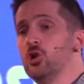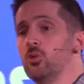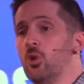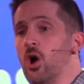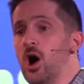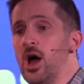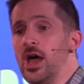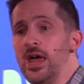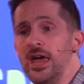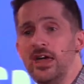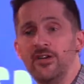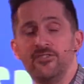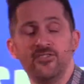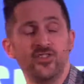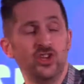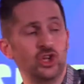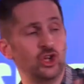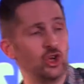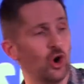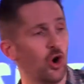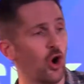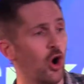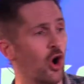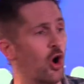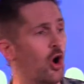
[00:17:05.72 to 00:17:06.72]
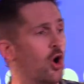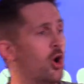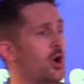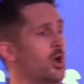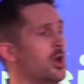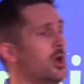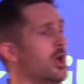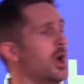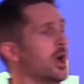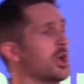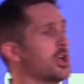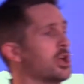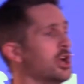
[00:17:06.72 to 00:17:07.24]
do you know what? If you're
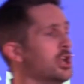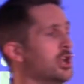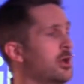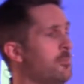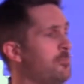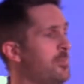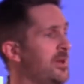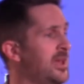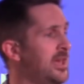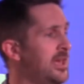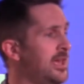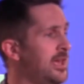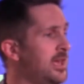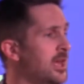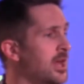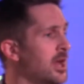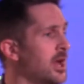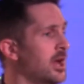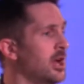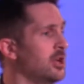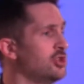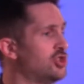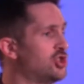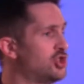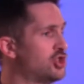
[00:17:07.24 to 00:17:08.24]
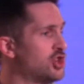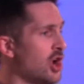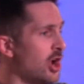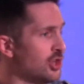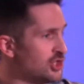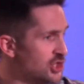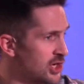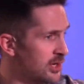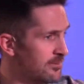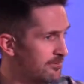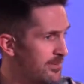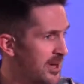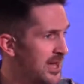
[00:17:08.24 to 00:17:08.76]
going to be
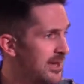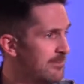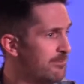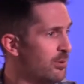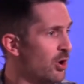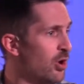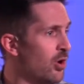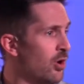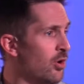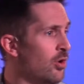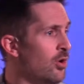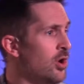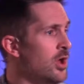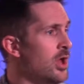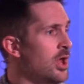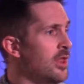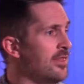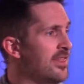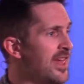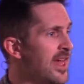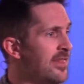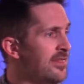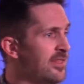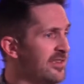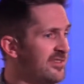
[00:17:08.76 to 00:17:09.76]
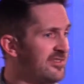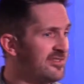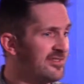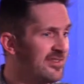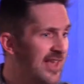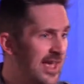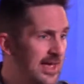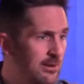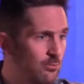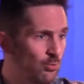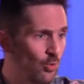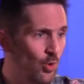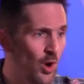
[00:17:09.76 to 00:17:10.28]
judging people, then the
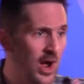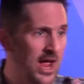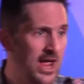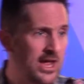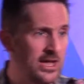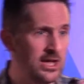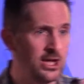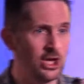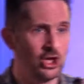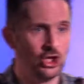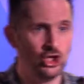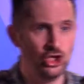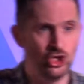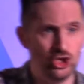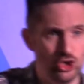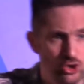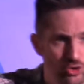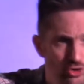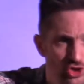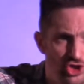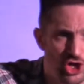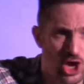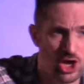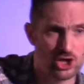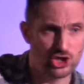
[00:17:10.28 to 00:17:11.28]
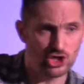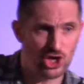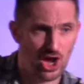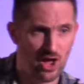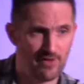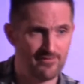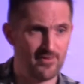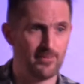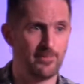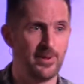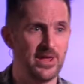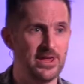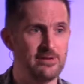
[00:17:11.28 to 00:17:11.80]
same way you judge
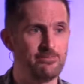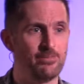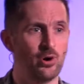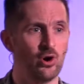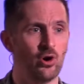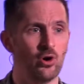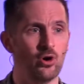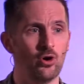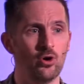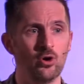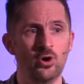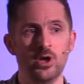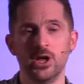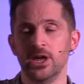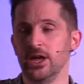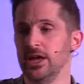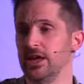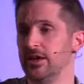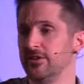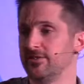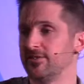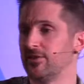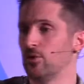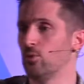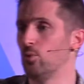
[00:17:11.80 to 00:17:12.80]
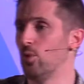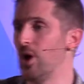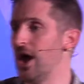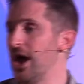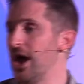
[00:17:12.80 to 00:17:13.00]
other people is the